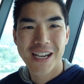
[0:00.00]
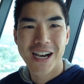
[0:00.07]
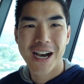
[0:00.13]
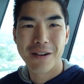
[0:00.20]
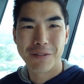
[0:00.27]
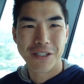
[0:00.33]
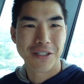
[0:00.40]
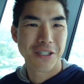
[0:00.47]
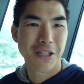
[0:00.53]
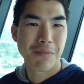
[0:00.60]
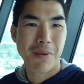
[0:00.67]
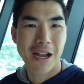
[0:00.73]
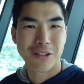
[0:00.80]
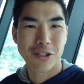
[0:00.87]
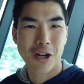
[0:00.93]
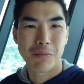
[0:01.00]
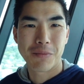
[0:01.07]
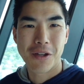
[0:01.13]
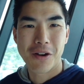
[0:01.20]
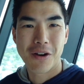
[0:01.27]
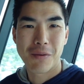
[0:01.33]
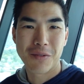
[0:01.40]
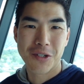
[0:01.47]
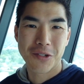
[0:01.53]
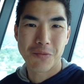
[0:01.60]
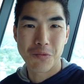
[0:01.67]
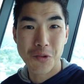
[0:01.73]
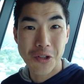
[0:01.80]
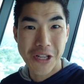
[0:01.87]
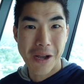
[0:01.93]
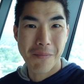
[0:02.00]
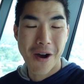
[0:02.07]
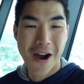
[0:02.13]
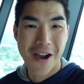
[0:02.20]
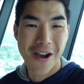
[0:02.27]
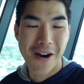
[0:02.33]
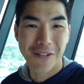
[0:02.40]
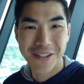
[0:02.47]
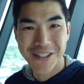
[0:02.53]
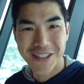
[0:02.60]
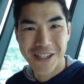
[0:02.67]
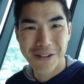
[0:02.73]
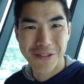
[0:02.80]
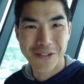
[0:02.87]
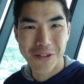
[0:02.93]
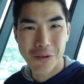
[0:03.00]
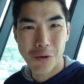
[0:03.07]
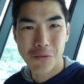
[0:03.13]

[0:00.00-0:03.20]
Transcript: Um, you can see the backdrop there. I'm just really up high, obviously I'm